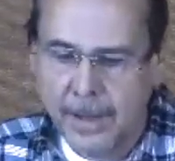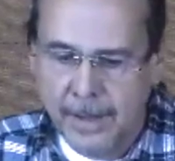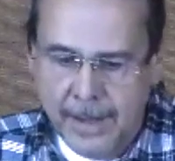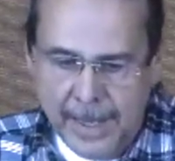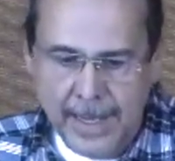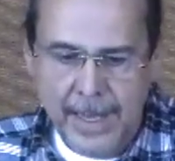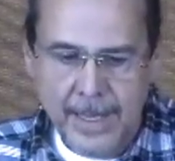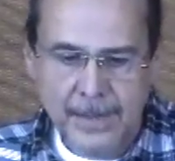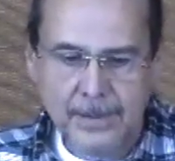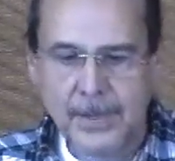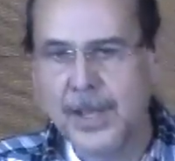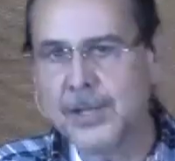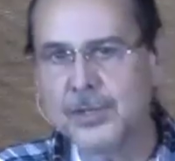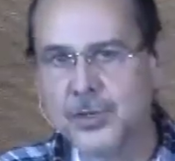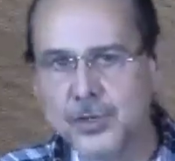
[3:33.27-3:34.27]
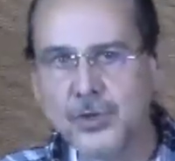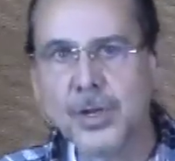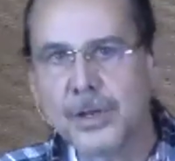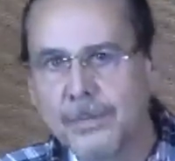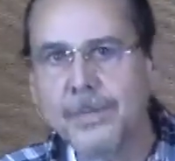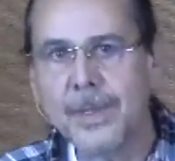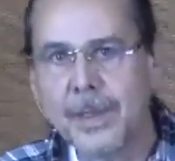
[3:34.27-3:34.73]
And the answer is
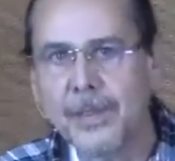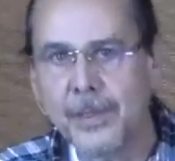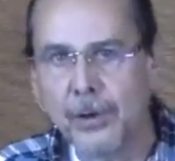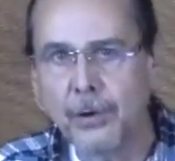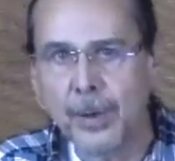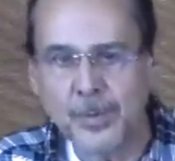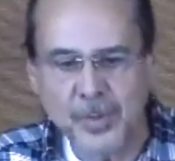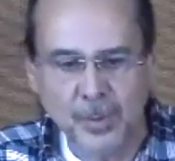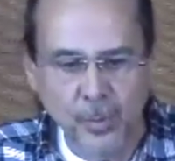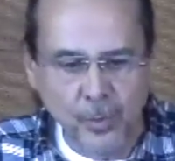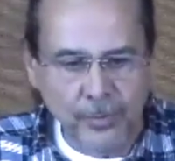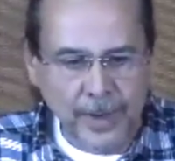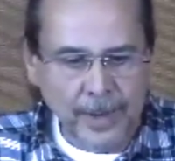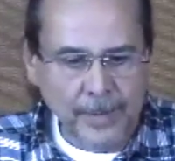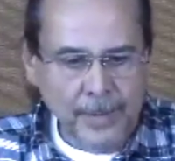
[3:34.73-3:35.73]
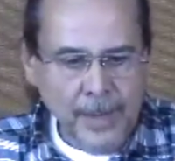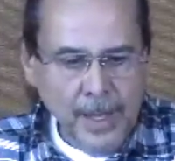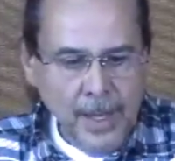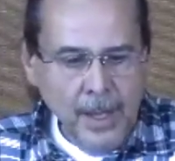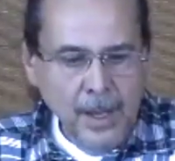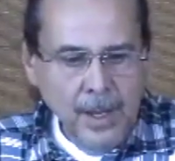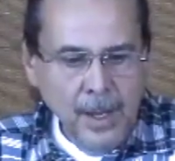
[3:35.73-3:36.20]
uh, their lips are moving
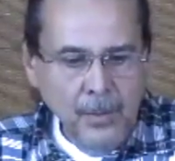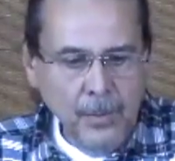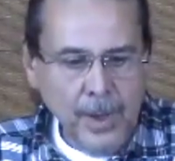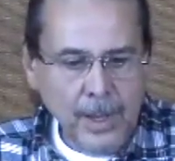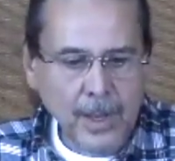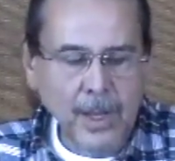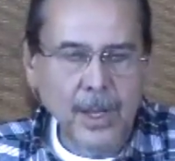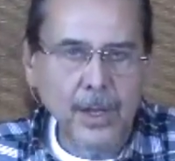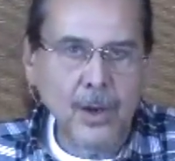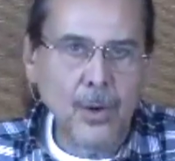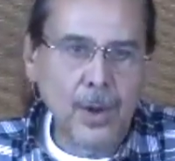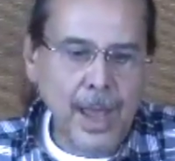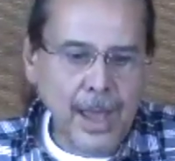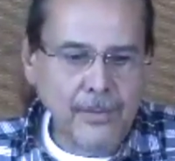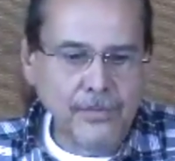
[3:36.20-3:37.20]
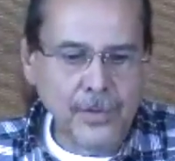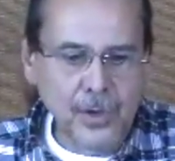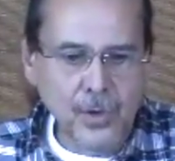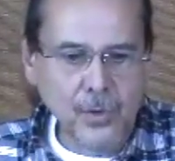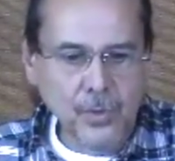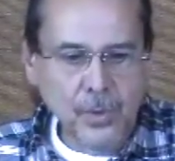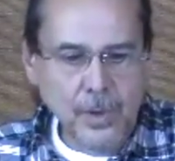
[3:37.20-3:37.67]
well, you know, have
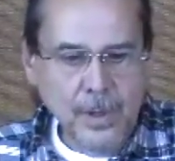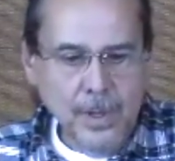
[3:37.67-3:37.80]
you,